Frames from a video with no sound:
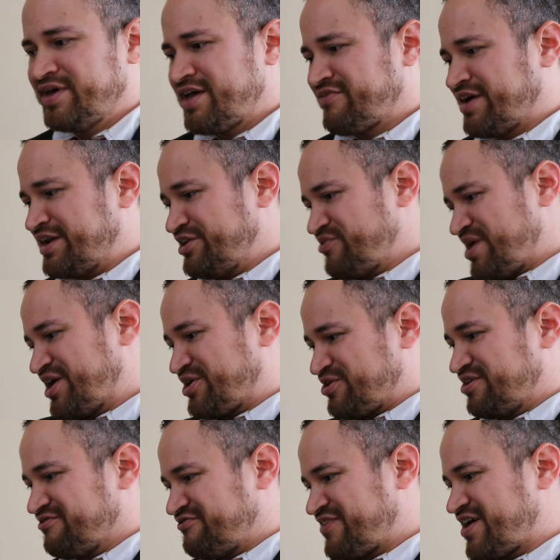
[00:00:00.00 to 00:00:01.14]
If I knew I
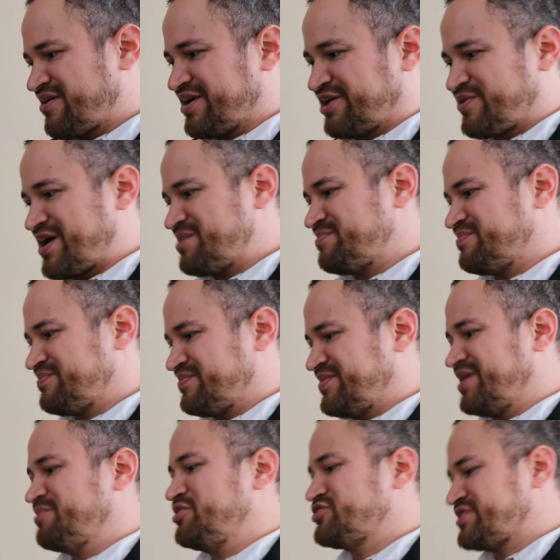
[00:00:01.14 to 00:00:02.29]
couldn't fail, I'd create
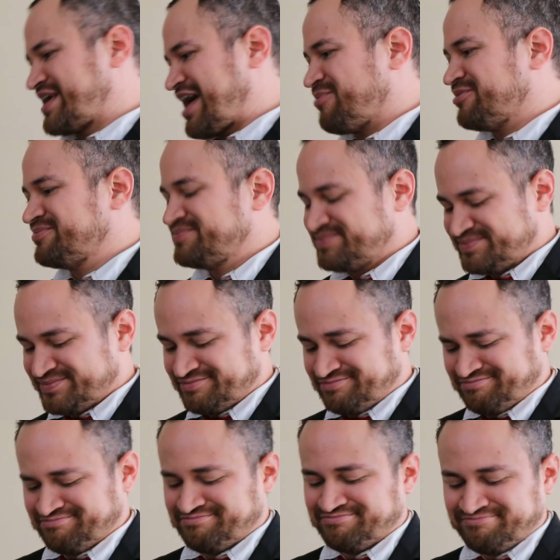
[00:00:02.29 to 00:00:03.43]
a music album.
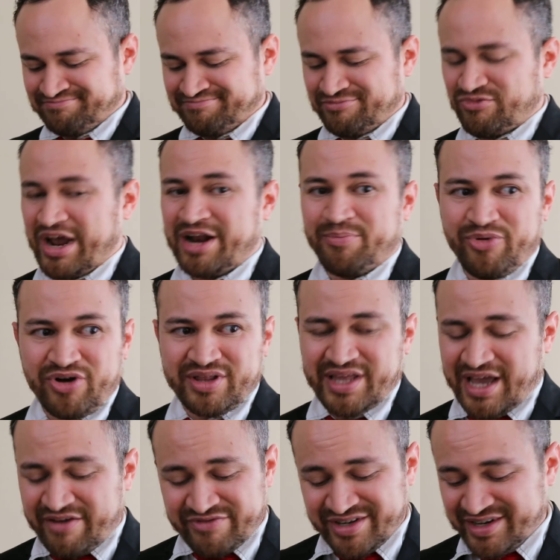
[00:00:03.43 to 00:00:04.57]
Write a book
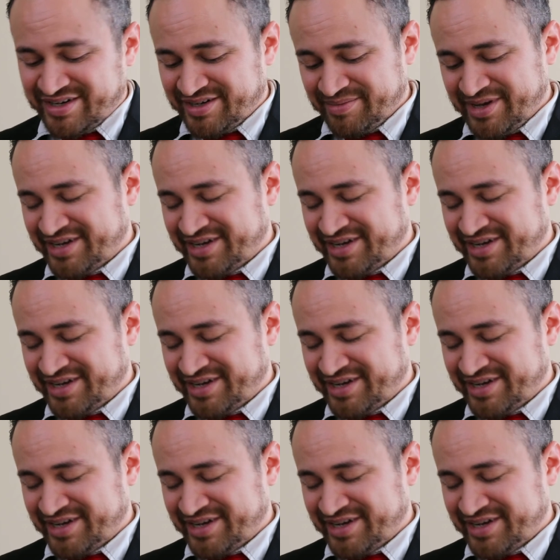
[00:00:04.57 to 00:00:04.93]
like I've done.